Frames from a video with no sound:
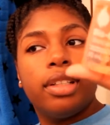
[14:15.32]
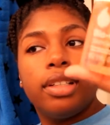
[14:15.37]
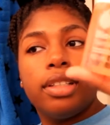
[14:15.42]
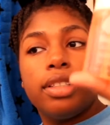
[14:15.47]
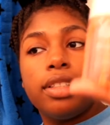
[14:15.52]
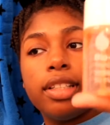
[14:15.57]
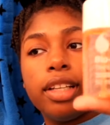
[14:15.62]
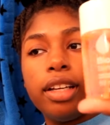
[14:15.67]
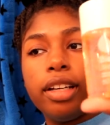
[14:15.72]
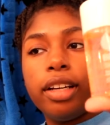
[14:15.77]

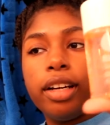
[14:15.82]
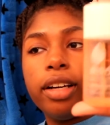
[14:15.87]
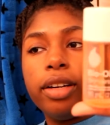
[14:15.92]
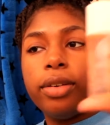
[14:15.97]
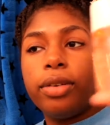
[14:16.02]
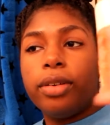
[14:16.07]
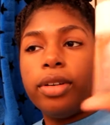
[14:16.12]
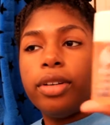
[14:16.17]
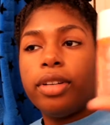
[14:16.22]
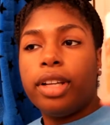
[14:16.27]

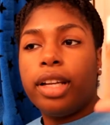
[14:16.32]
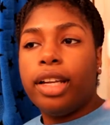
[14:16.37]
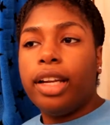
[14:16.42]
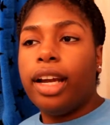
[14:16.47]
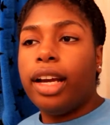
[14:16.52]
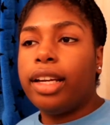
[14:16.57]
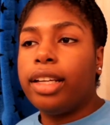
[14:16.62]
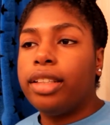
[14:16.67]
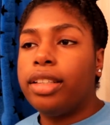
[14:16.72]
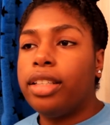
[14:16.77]
skincare oil,
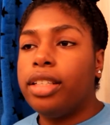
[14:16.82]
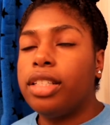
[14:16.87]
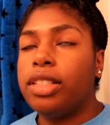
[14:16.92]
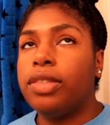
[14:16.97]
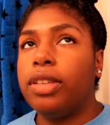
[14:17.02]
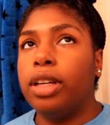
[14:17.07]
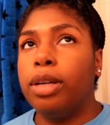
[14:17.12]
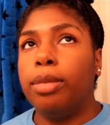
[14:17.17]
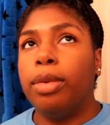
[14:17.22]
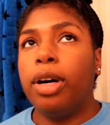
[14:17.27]
and I get
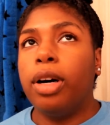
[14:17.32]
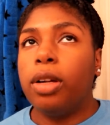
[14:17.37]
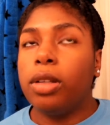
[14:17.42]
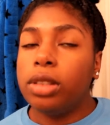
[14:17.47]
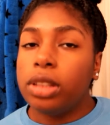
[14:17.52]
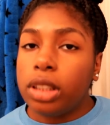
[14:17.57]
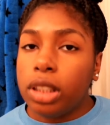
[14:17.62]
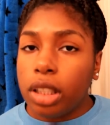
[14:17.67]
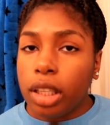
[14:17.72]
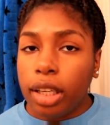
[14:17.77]
this from
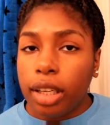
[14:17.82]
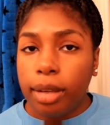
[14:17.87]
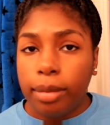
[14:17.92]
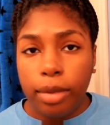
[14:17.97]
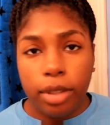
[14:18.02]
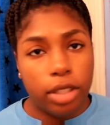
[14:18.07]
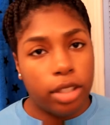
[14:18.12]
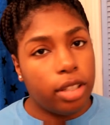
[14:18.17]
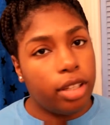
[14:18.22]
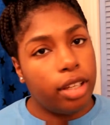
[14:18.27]
Ulta,
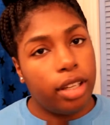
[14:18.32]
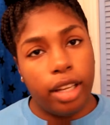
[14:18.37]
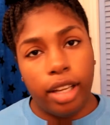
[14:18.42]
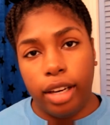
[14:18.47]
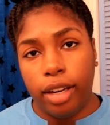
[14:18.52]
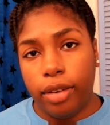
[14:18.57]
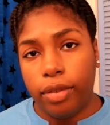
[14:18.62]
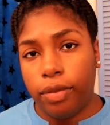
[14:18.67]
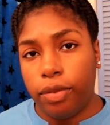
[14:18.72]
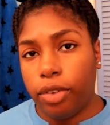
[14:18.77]
but you can
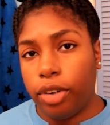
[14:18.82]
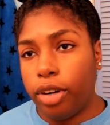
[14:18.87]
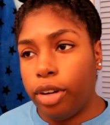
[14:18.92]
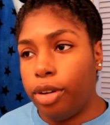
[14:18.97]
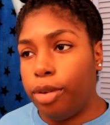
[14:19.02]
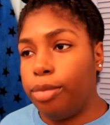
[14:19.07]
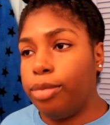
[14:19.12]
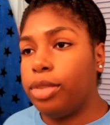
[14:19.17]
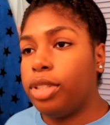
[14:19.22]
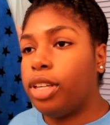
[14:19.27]
get it
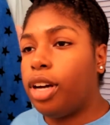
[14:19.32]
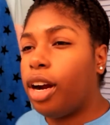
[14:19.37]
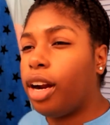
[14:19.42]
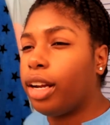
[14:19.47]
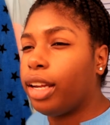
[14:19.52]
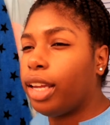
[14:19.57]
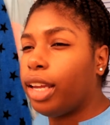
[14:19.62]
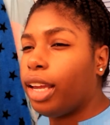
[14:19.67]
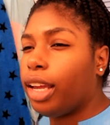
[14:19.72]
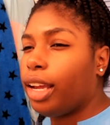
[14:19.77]
from
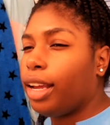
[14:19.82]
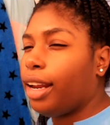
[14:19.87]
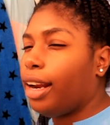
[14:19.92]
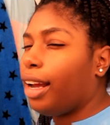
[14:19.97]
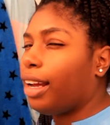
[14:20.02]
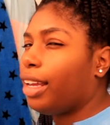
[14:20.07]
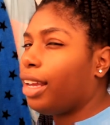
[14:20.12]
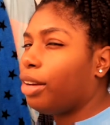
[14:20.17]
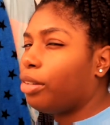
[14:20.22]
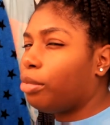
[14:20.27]
Target, and
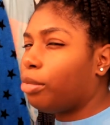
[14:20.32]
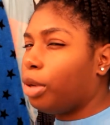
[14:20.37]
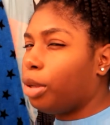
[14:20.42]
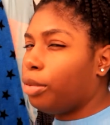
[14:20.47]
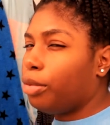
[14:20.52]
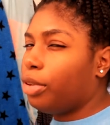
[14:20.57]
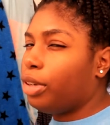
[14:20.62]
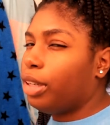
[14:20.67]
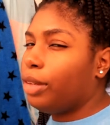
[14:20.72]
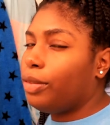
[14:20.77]
I can't
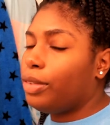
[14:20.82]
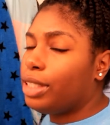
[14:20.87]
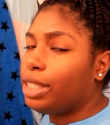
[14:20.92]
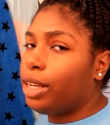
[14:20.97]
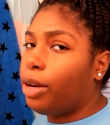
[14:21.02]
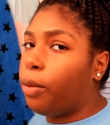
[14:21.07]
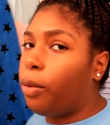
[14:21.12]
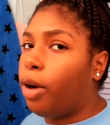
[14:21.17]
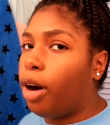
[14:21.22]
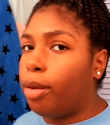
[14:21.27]
remember if it's
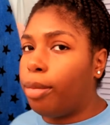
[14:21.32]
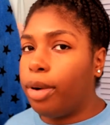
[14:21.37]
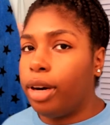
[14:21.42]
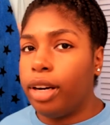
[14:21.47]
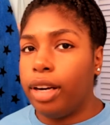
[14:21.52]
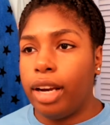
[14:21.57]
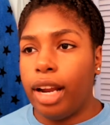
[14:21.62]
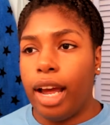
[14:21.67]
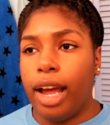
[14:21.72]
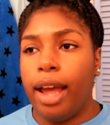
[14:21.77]
at
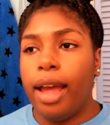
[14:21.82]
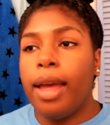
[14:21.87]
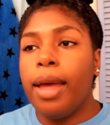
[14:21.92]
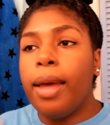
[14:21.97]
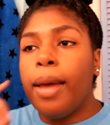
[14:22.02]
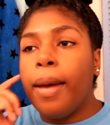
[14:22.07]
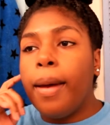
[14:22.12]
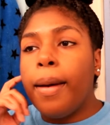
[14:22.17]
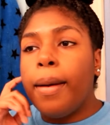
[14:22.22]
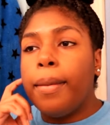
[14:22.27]
Walmart or not,
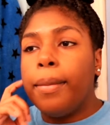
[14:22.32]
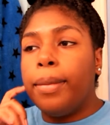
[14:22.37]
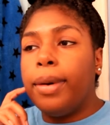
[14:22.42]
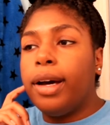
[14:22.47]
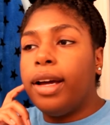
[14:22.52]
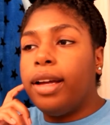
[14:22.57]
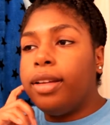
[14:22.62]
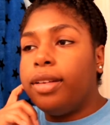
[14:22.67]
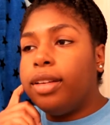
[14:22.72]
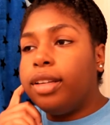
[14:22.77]

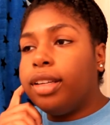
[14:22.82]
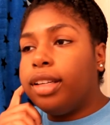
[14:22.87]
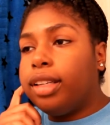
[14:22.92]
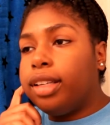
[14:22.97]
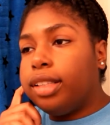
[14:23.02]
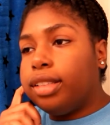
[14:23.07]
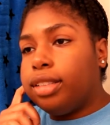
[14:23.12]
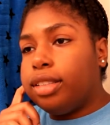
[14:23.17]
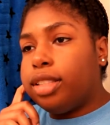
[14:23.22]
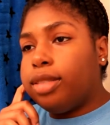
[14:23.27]
but you
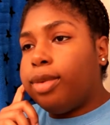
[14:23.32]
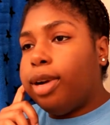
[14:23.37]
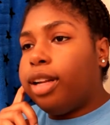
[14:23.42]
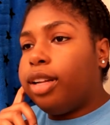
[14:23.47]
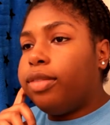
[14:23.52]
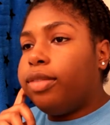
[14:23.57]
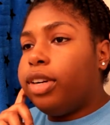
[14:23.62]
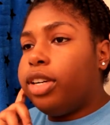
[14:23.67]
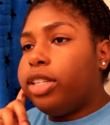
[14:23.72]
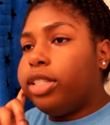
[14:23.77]
can get the
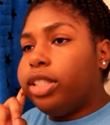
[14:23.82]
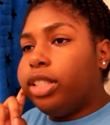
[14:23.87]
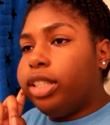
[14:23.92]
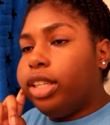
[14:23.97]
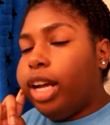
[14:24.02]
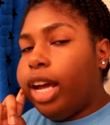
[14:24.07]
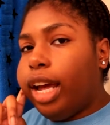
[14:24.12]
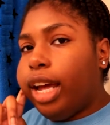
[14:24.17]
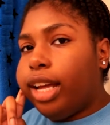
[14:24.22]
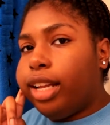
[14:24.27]
smaller
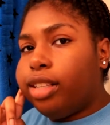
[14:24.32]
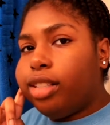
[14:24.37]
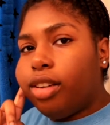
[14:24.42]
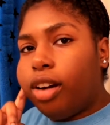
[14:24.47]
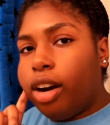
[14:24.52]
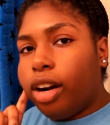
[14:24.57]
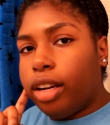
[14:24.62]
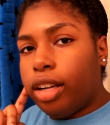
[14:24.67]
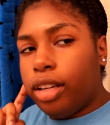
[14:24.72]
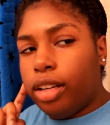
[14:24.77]
version at
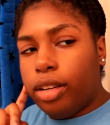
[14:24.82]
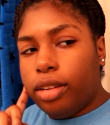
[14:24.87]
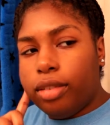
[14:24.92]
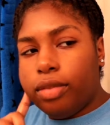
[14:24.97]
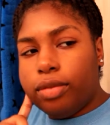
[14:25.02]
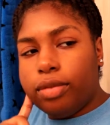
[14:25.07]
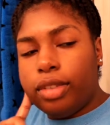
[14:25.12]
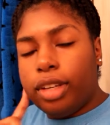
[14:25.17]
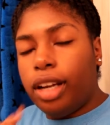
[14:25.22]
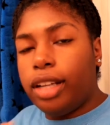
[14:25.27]

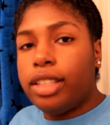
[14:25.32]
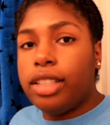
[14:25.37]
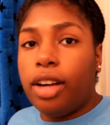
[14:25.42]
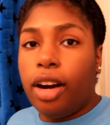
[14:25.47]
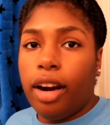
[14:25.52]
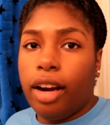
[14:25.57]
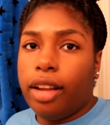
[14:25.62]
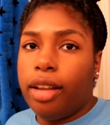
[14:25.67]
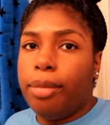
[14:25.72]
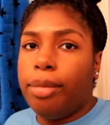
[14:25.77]
Target, not
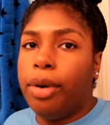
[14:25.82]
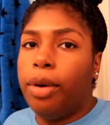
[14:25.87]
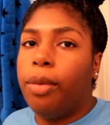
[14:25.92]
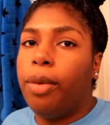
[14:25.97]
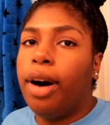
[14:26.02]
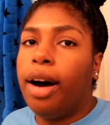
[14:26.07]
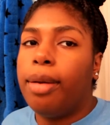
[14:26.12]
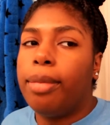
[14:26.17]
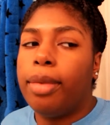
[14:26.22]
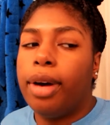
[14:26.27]
Target, but
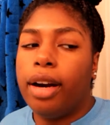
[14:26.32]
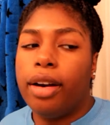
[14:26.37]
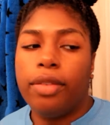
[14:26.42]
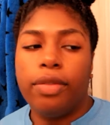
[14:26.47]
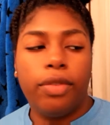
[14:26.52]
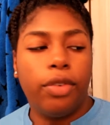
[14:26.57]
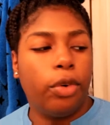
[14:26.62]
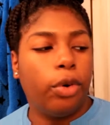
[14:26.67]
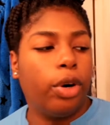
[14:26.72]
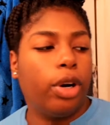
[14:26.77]

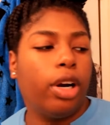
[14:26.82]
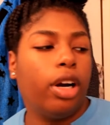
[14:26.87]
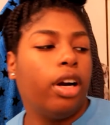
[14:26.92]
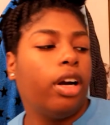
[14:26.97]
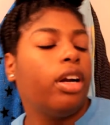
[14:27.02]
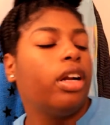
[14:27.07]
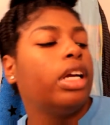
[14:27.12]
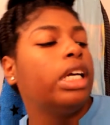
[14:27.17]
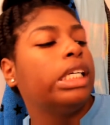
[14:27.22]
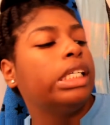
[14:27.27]
Walmart
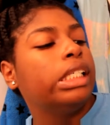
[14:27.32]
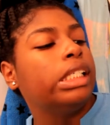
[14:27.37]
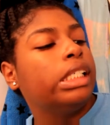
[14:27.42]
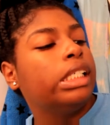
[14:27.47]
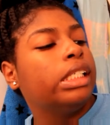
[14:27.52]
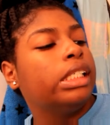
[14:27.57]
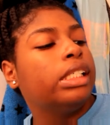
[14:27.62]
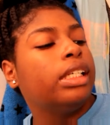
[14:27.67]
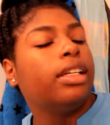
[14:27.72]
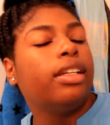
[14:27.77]
for,
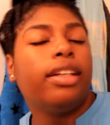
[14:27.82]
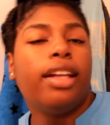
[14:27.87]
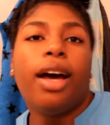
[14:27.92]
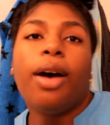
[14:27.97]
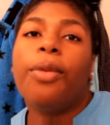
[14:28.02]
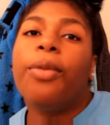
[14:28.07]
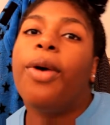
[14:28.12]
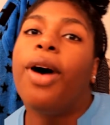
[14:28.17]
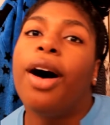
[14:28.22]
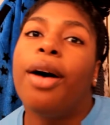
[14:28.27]

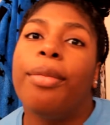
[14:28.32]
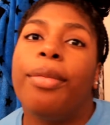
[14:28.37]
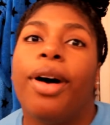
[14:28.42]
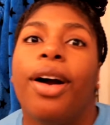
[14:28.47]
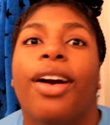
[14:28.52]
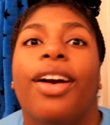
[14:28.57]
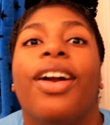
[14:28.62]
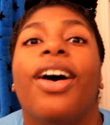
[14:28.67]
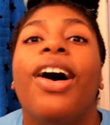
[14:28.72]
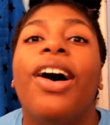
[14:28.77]
not
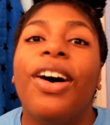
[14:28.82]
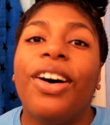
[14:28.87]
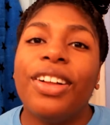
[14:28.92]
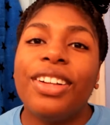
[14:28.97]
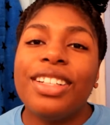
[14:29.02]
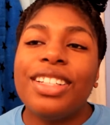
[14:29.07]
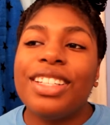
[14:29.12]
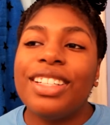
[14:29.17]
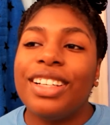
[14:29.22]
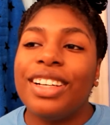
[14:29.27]
Walmart,
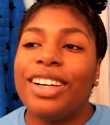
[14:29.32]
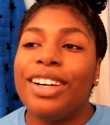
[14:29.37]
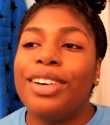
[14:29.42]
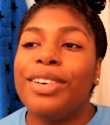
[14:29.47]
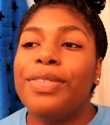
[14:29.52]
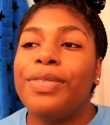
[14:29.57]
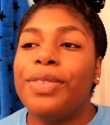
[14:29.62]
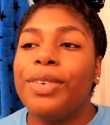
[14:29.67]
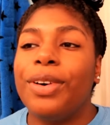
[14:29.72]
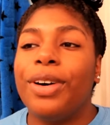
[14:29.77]

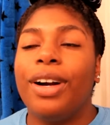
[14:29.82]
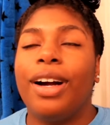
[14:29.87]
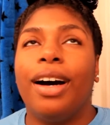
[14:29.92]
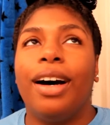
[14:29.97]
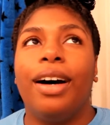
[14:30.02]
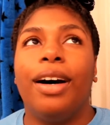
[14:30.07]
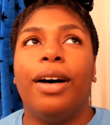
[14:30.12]
Ulta for